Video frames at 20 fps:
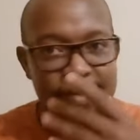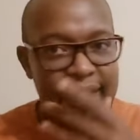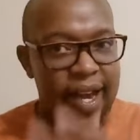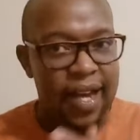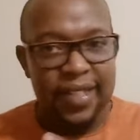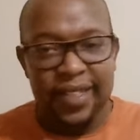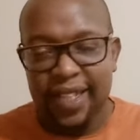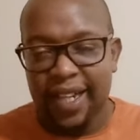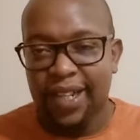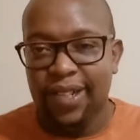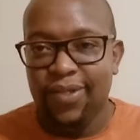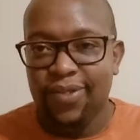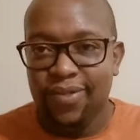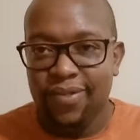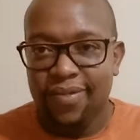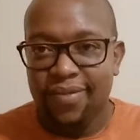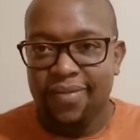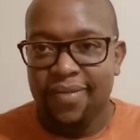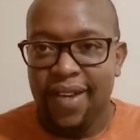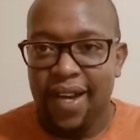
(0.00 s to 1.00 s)
I tell you,
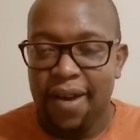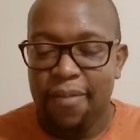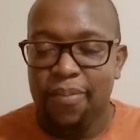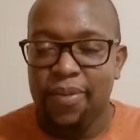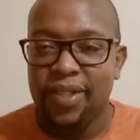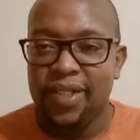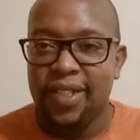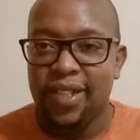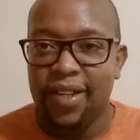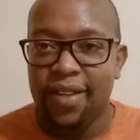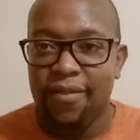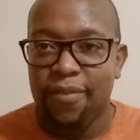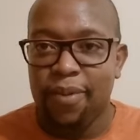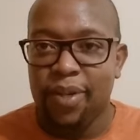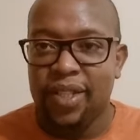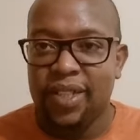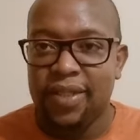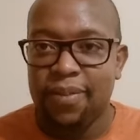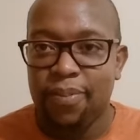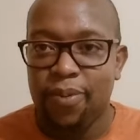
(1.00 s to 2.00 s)
I appreciate
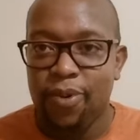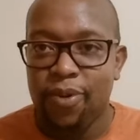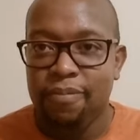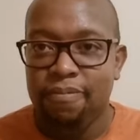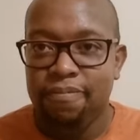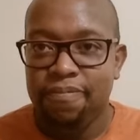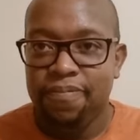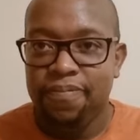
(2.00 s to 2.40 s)
everybody's support.